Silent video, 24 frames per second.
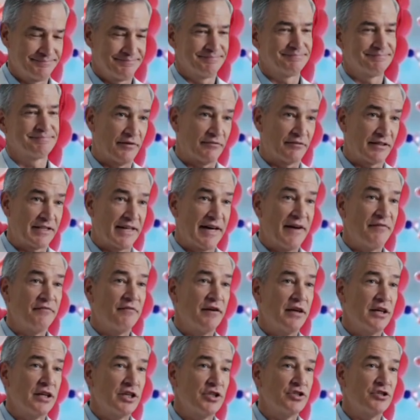upward,
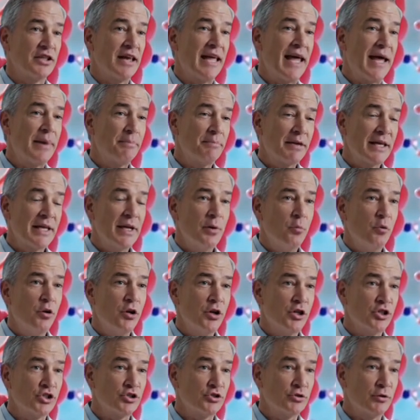your diaphragm
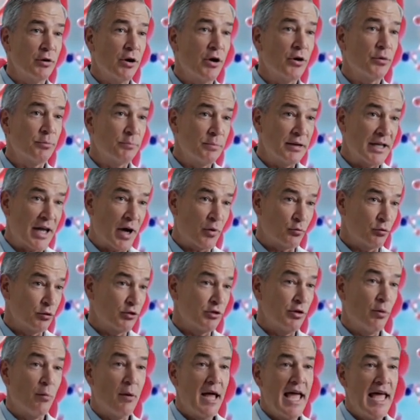massages your organs,
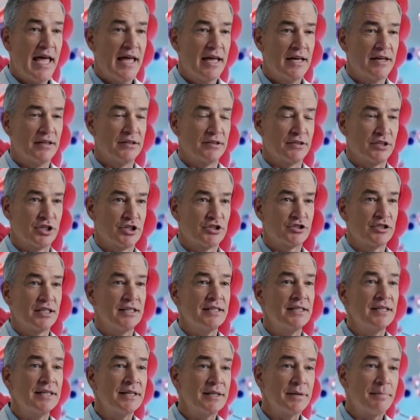and your
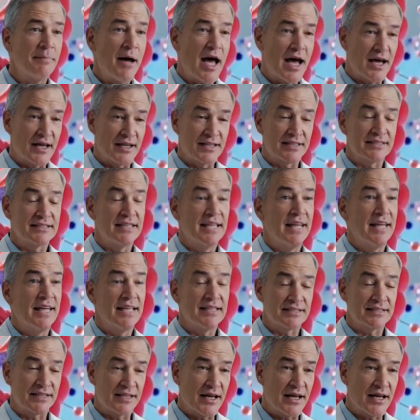veins release the pressure that